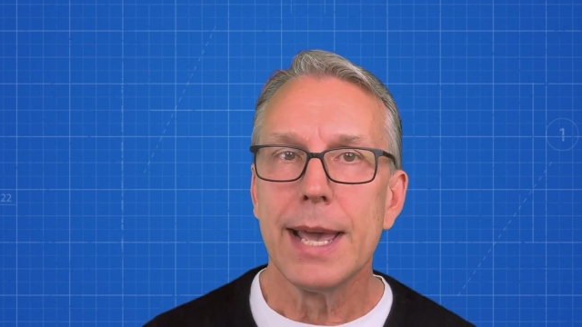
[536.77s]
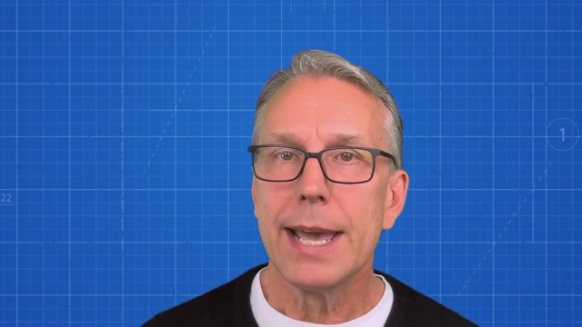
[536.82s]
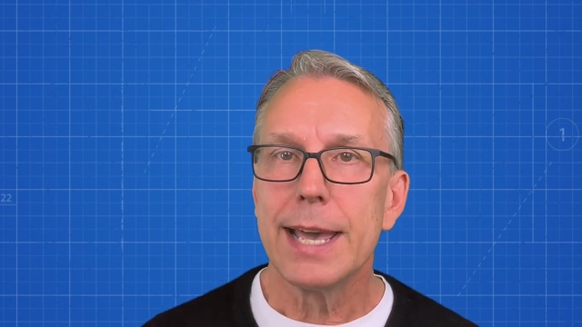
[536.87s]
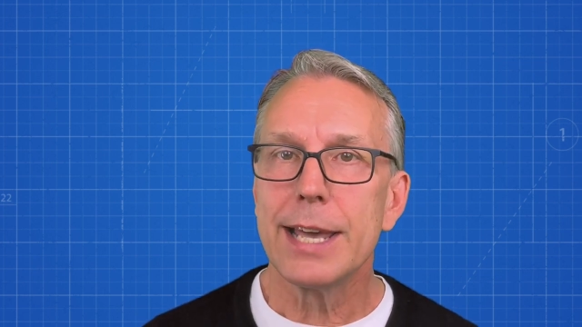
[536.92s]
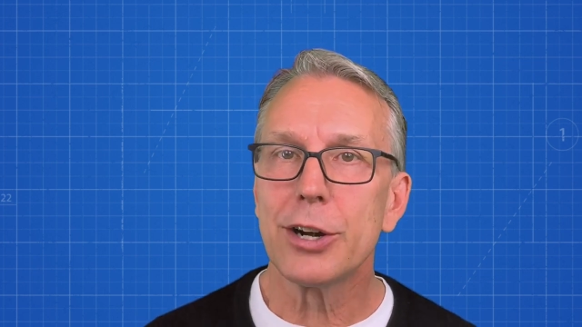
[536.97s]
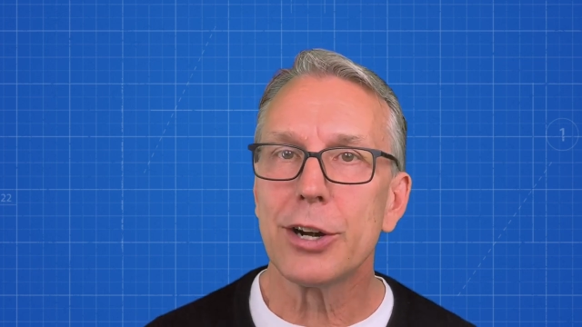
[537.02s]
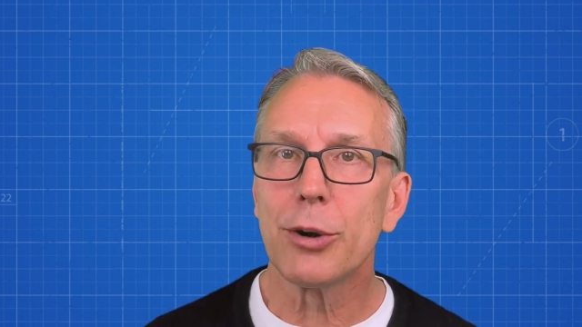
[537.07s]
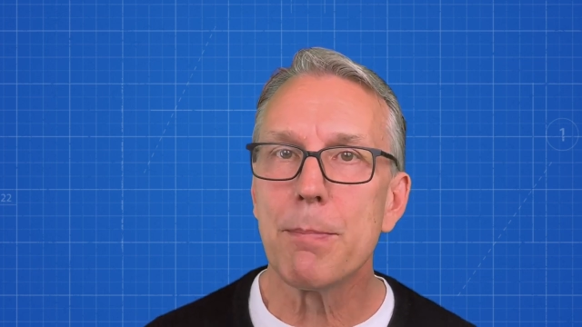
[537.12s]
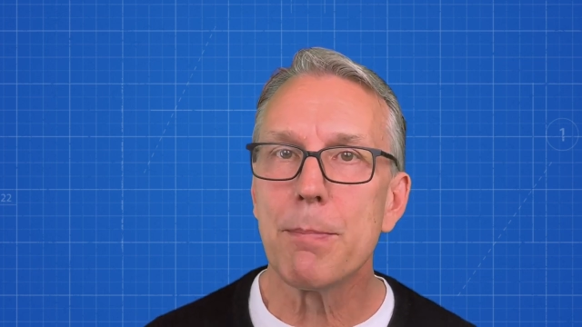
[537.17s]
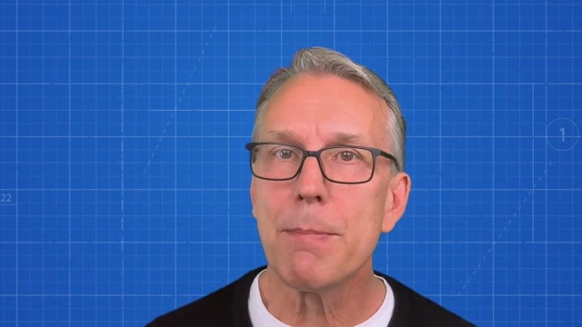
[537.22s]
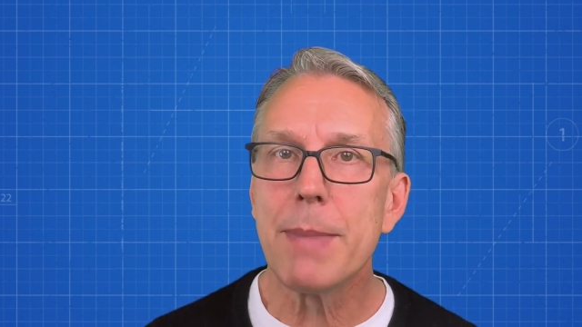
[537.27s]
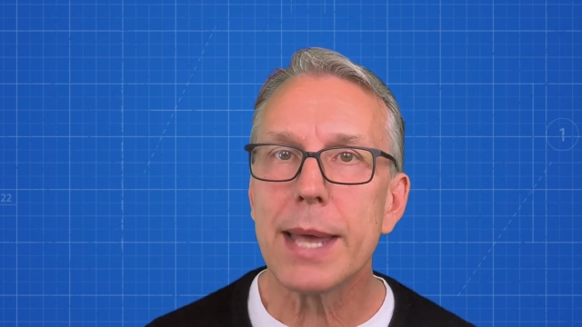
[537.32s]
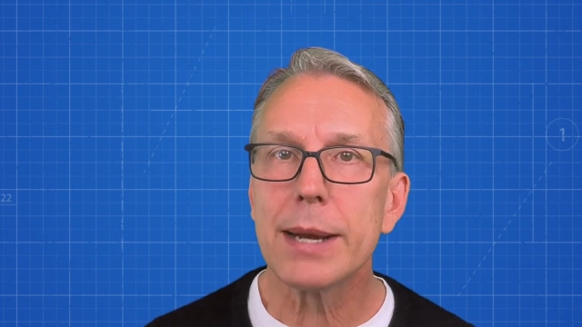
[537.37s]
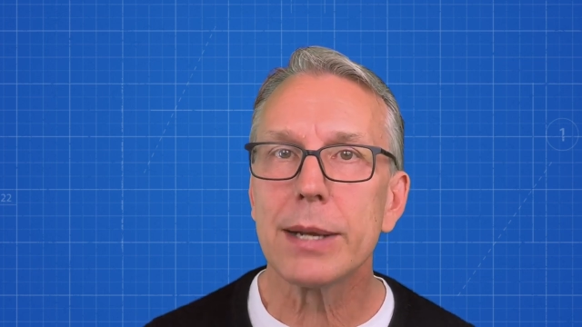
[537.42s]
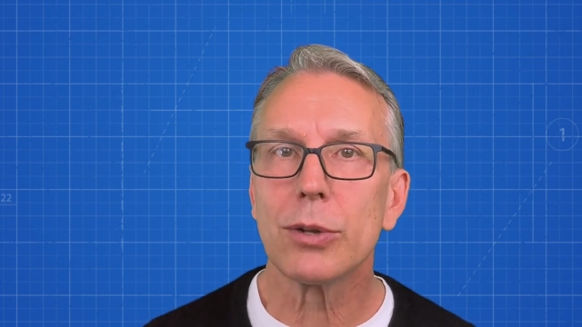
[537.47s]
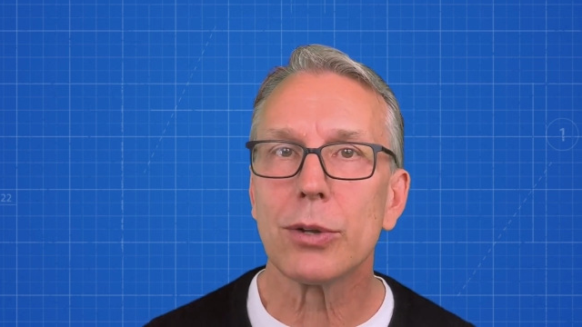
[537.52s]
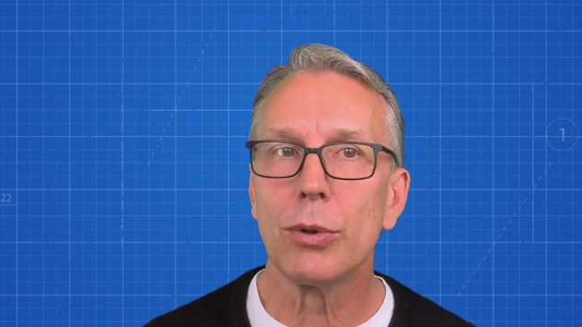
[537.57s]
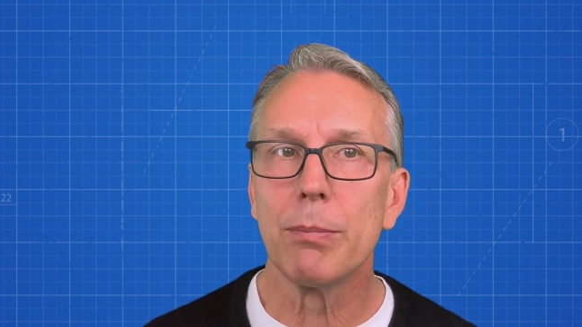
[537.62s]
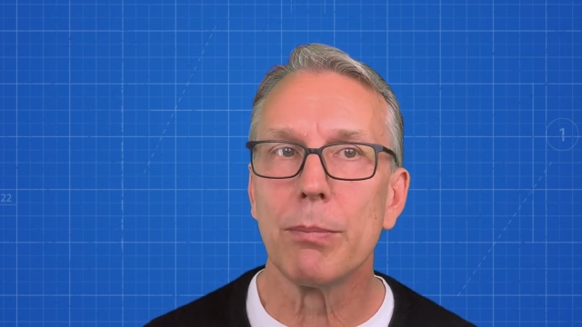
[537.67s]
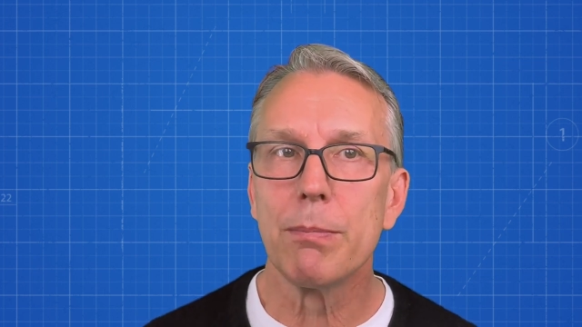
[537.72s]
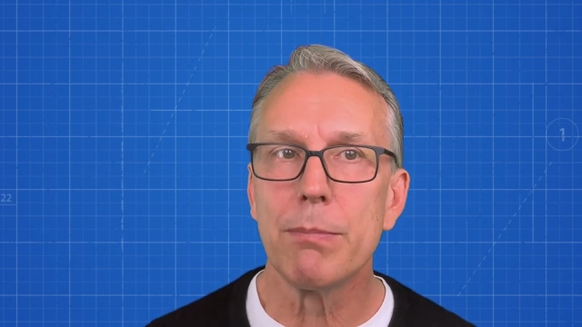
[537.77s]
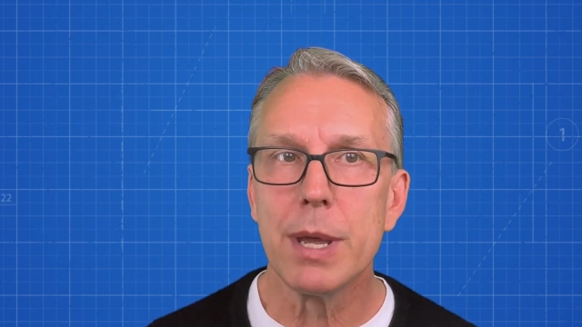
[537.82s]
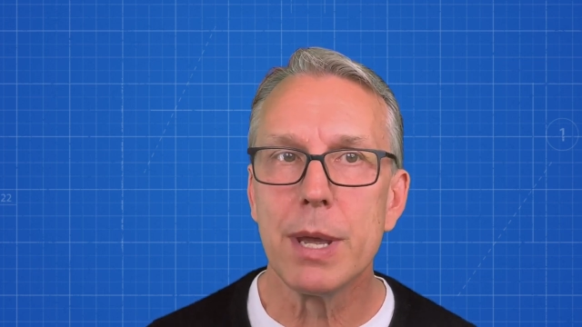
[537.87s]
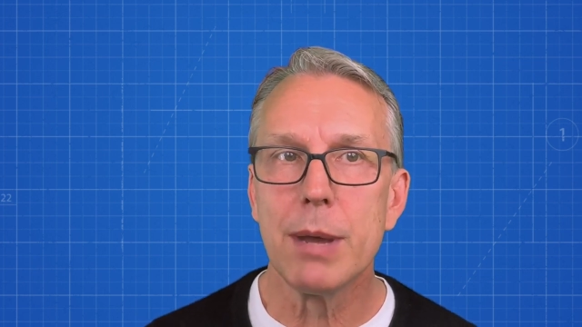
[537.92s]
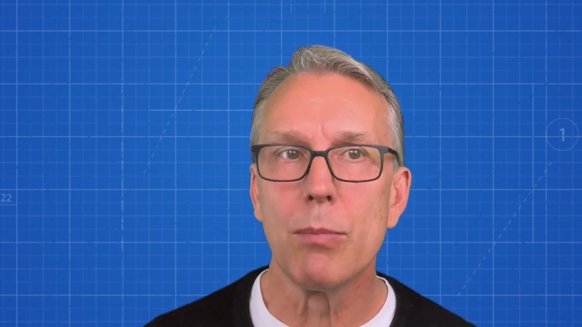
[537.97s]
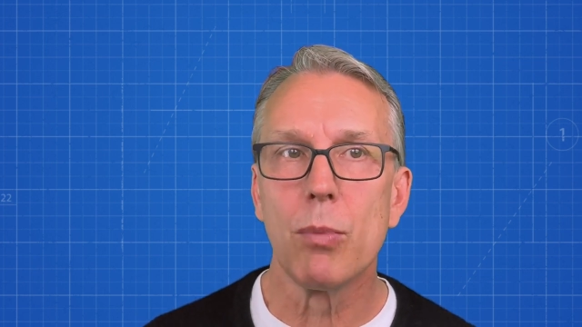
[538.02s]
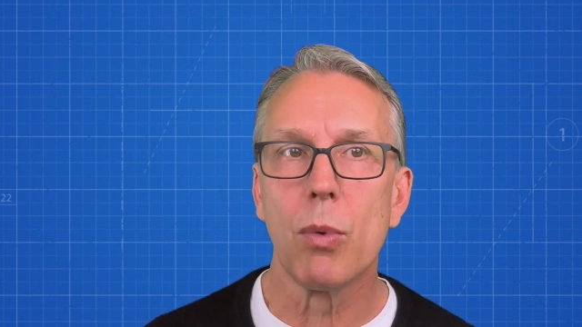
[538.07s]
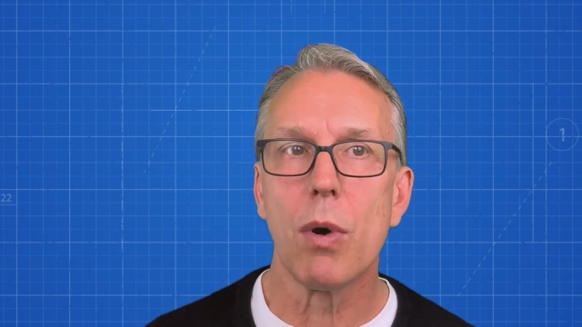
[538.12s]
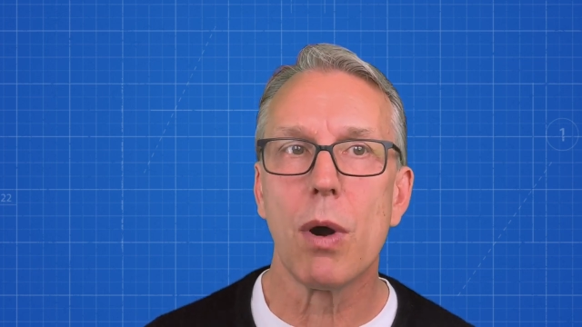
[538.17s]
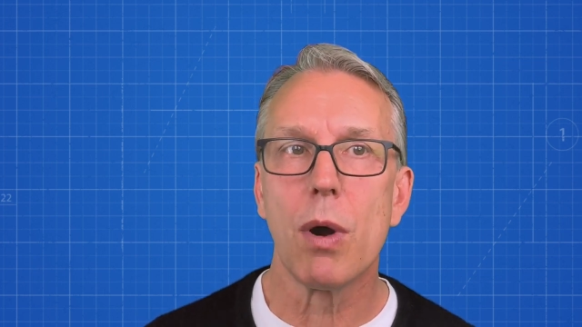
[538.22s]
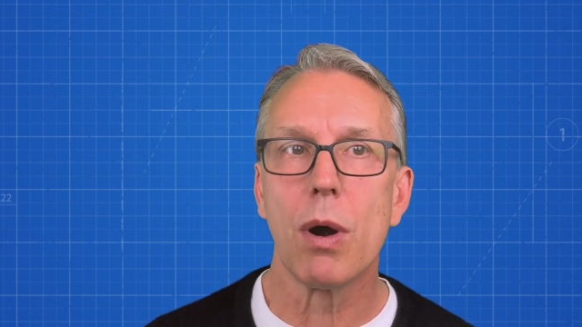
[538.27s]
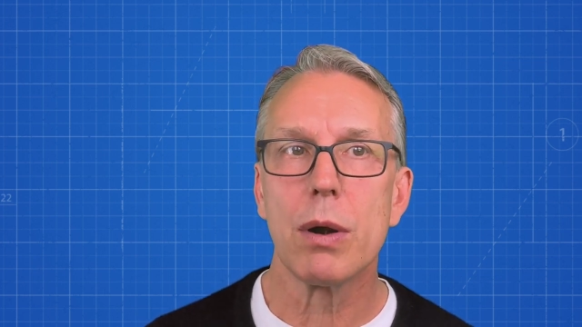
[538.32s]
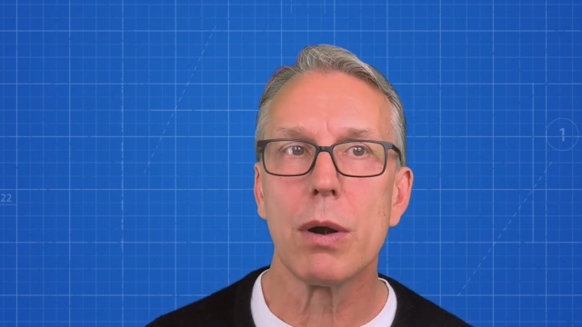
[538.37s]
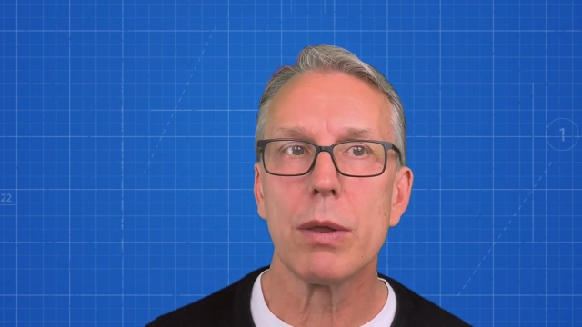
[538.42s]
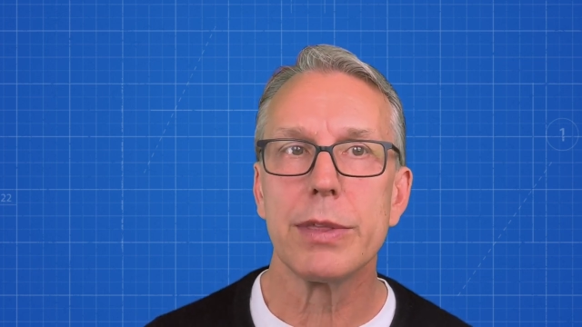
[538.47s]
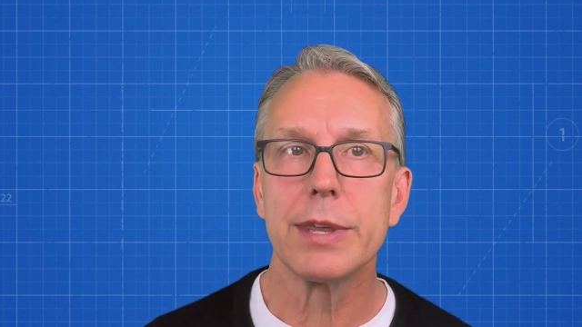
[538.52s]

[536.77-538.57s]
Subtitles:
In her medical memoir,